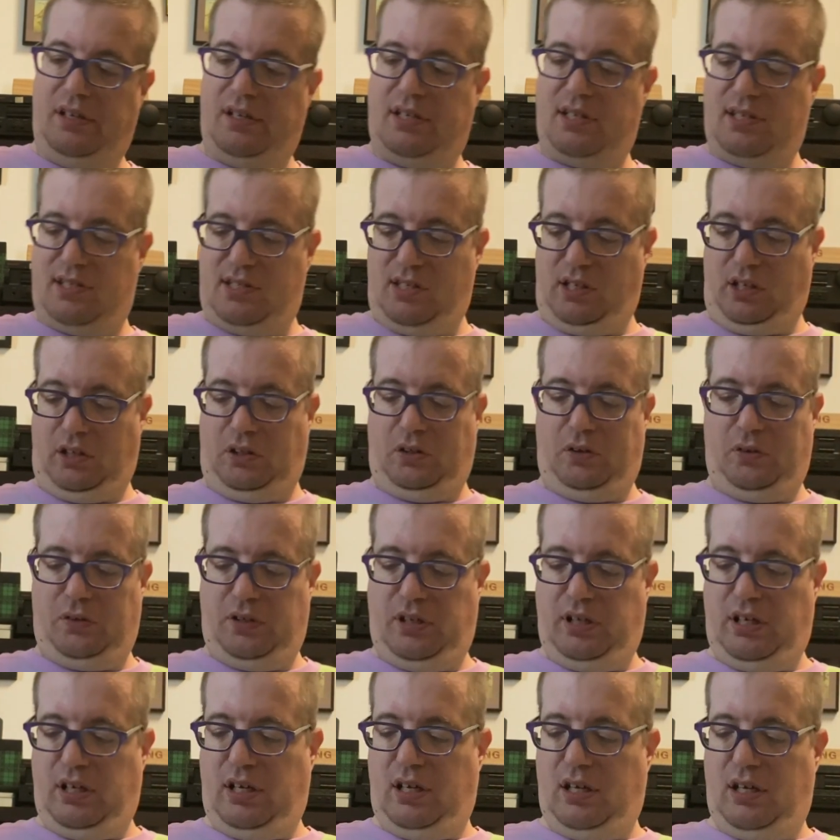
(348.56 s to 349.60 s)
So
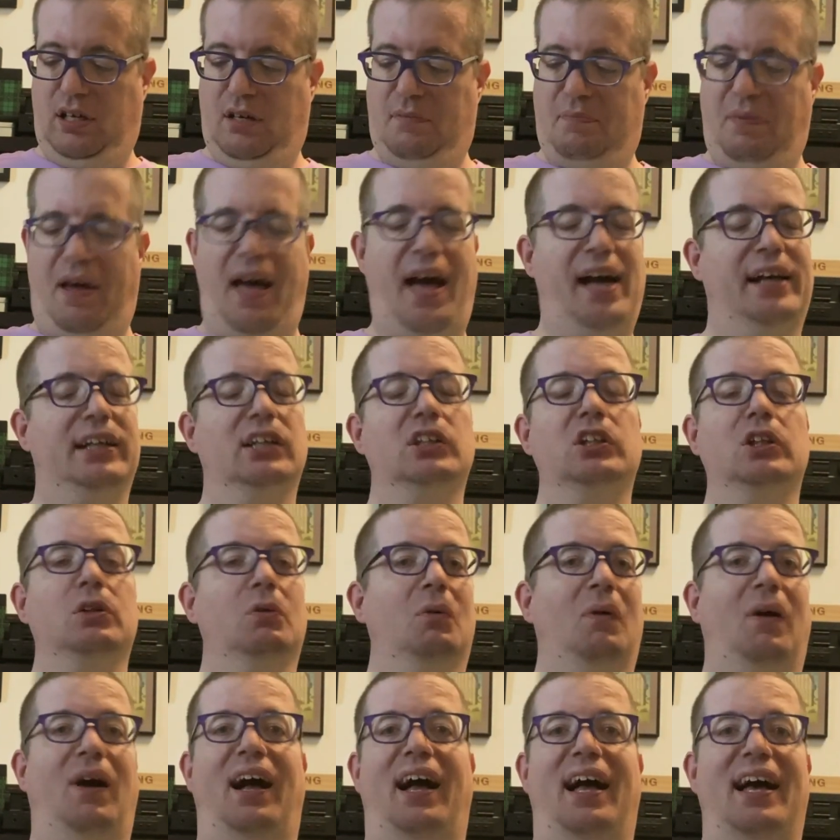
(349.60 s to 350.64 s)
packaging
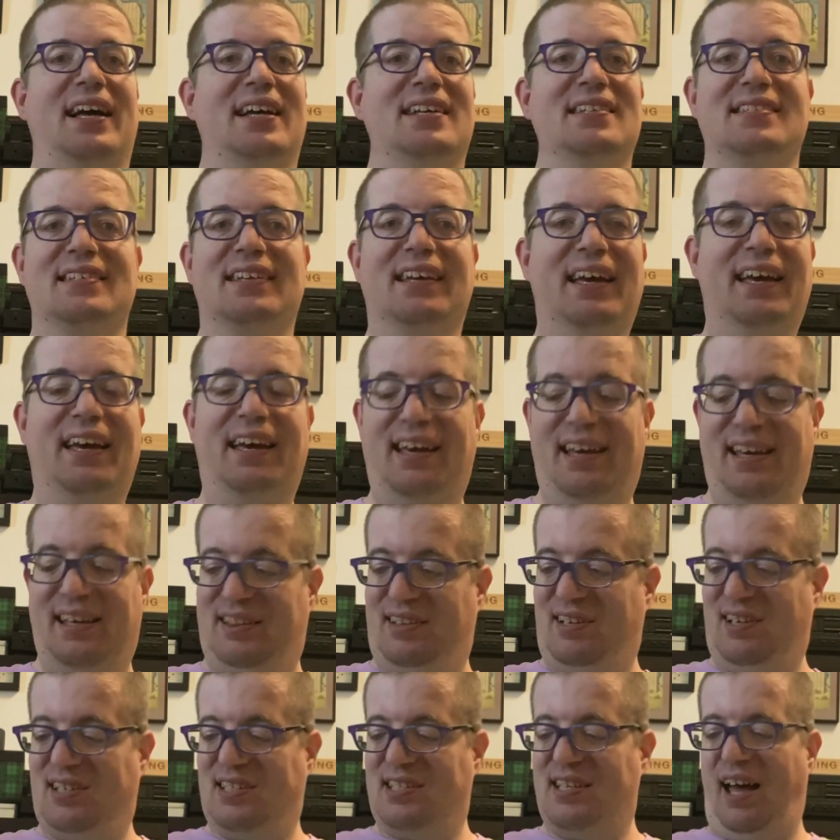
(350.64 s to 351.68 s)
wise,
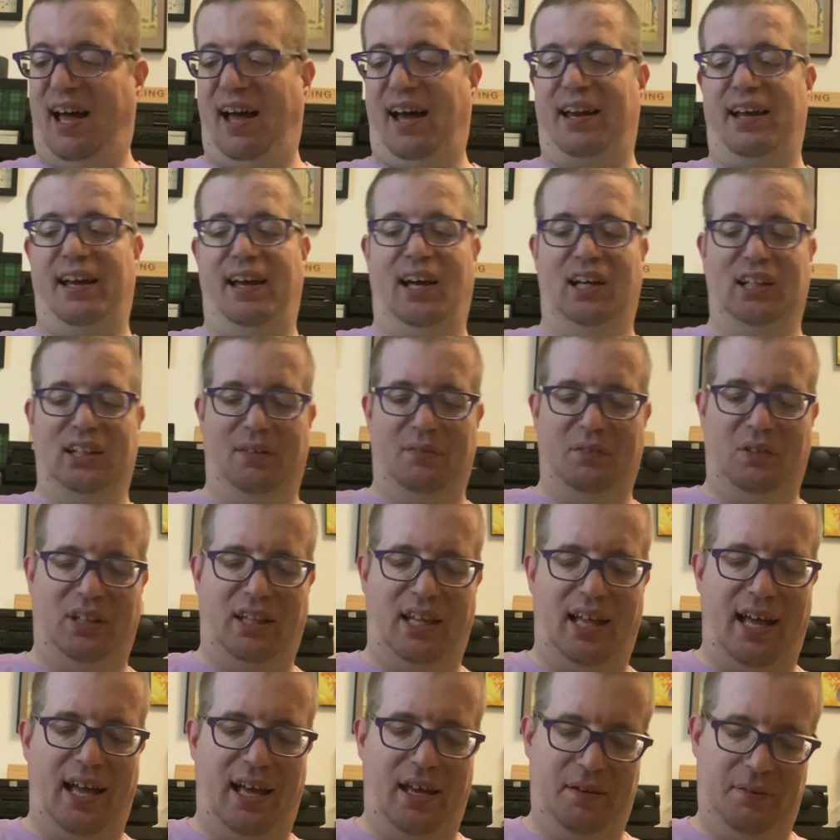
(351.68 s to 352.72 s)
there's not a hell of a
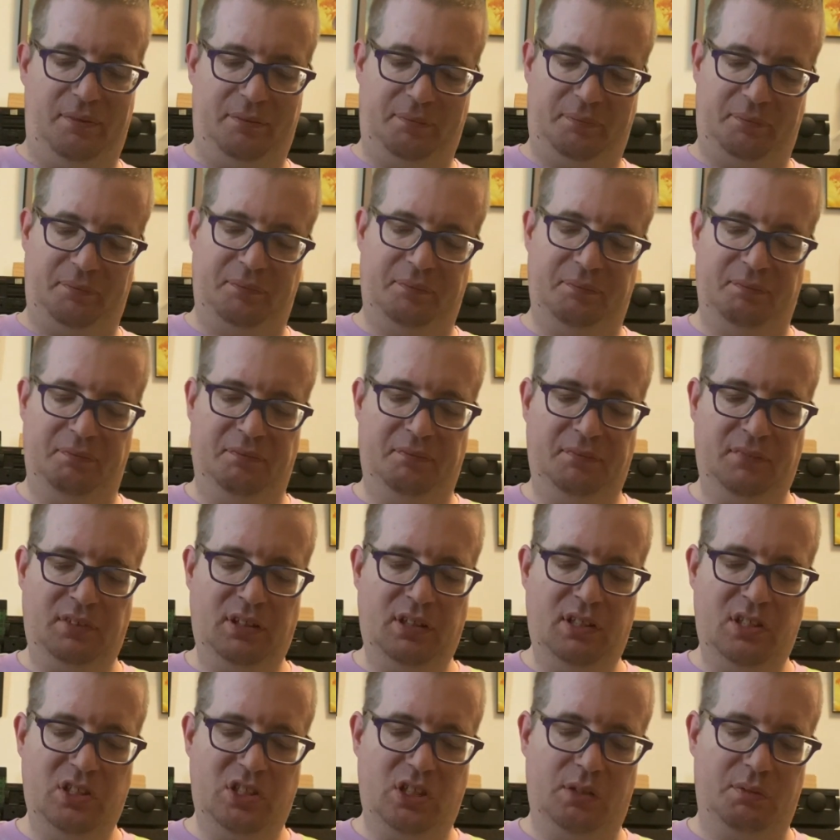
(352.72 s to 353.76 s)
lot
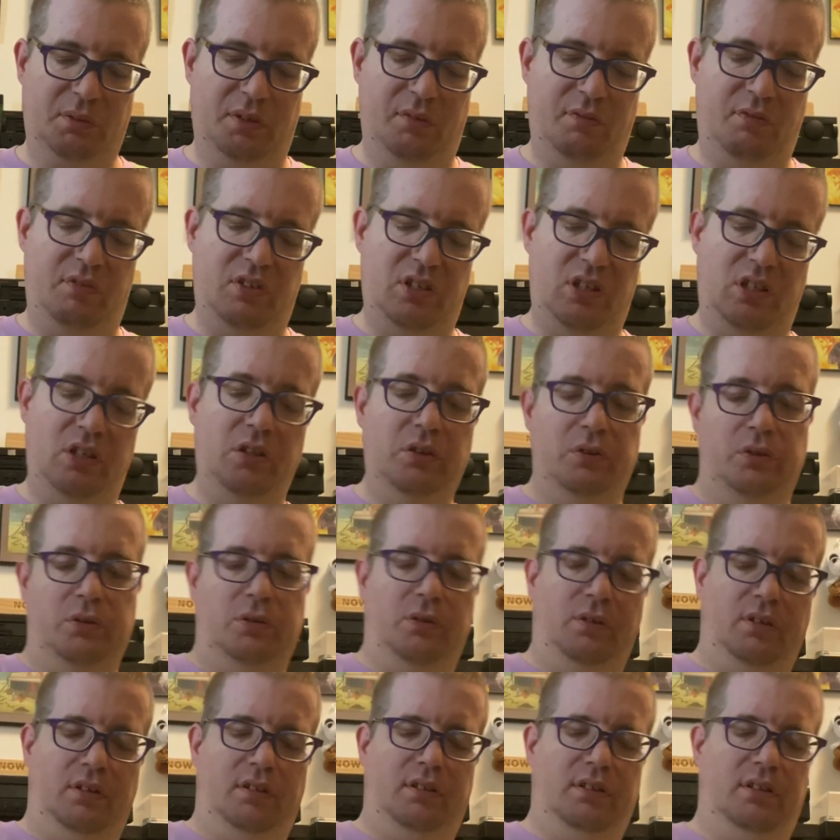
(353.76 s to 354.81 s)
to review.
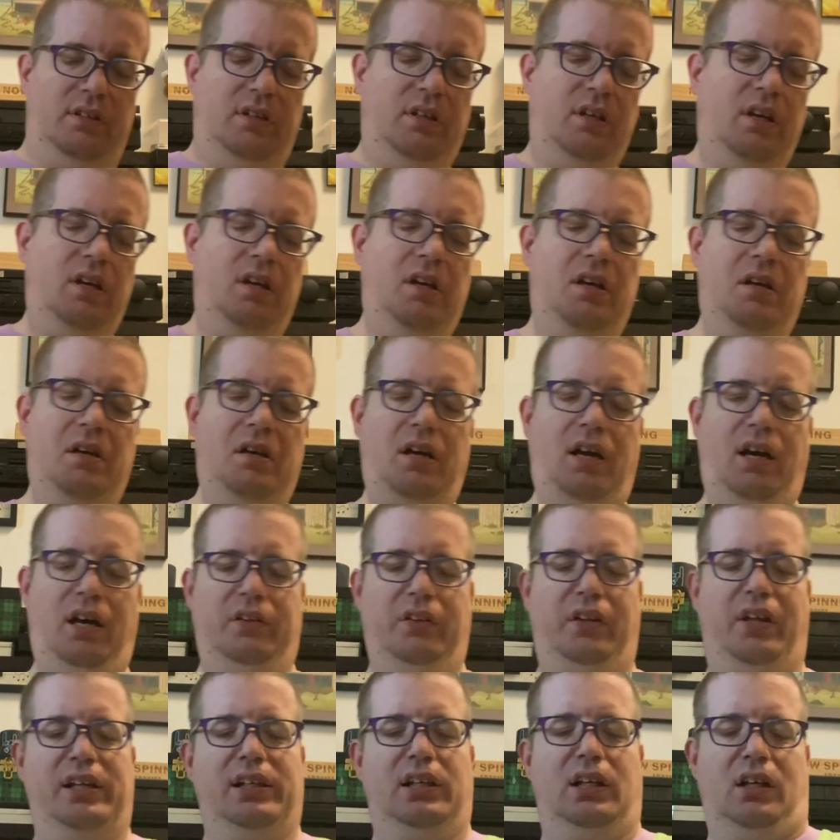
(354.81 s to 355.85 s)

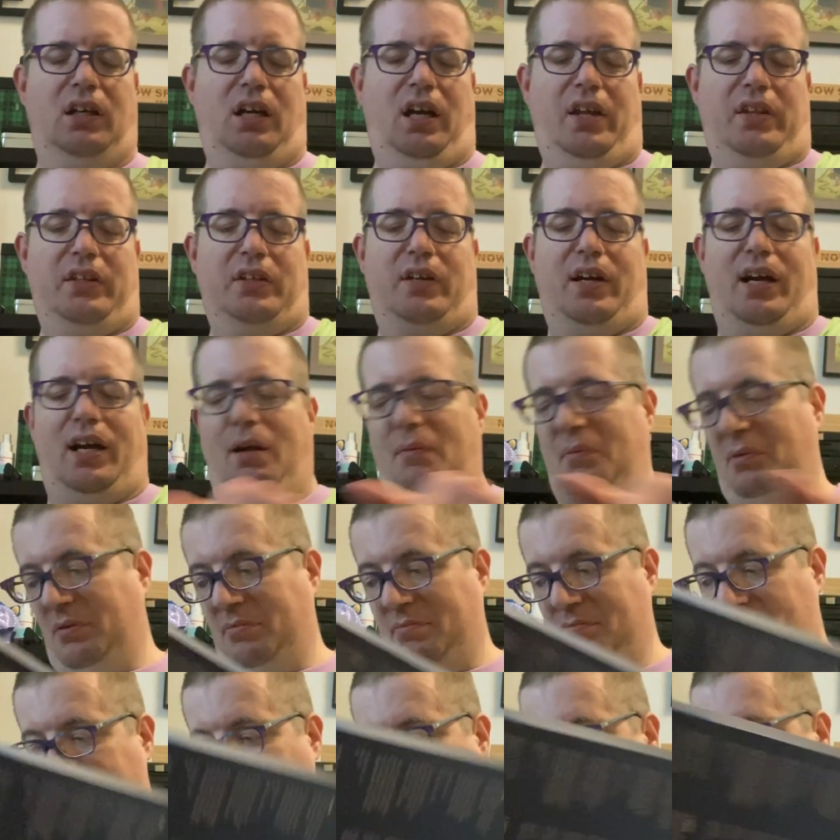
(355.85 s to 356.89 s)
Unlike her other
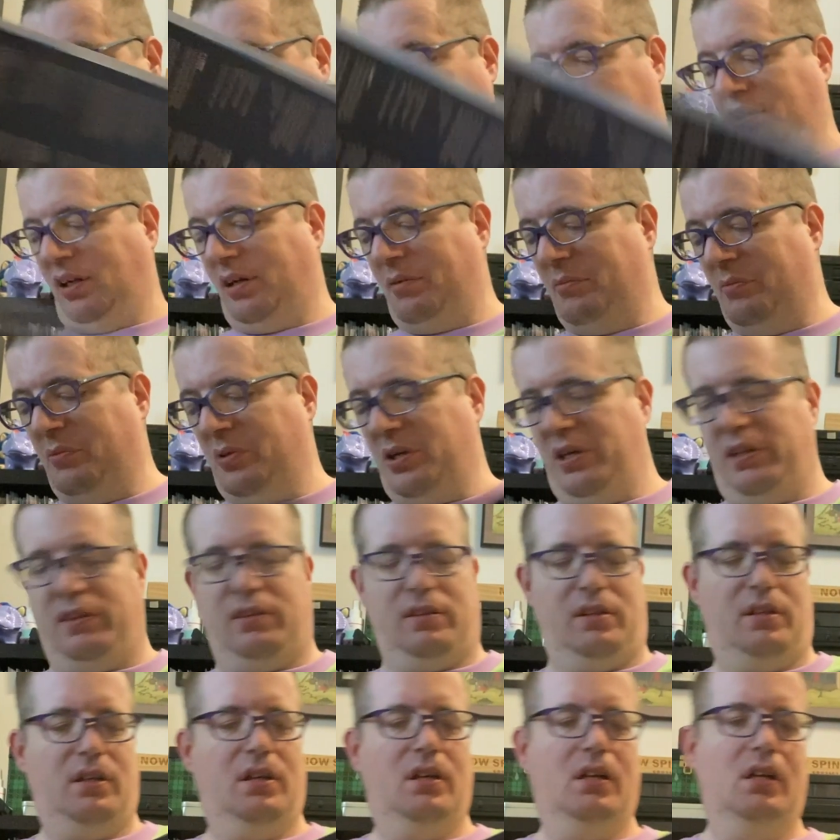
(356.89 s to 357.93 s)
albums that come with
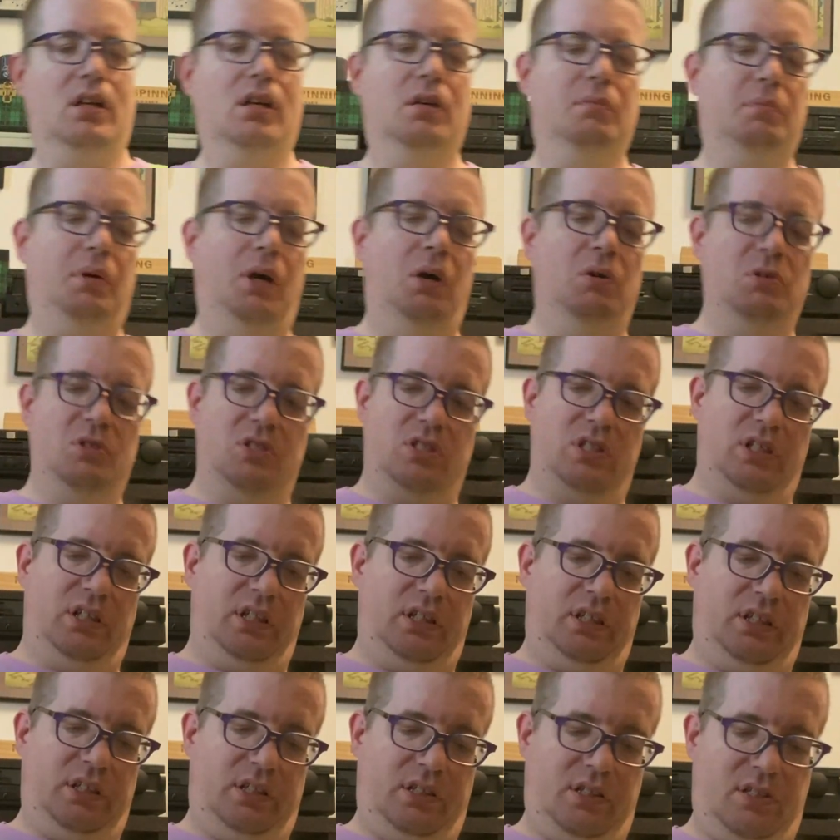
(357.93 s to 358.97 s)

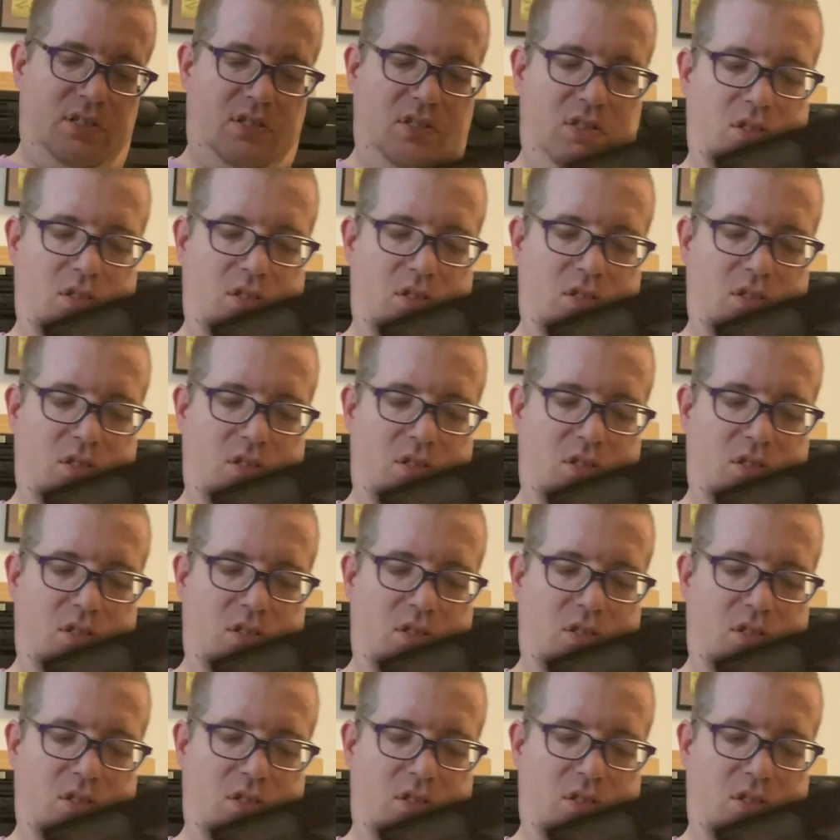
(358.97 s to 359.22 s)
posters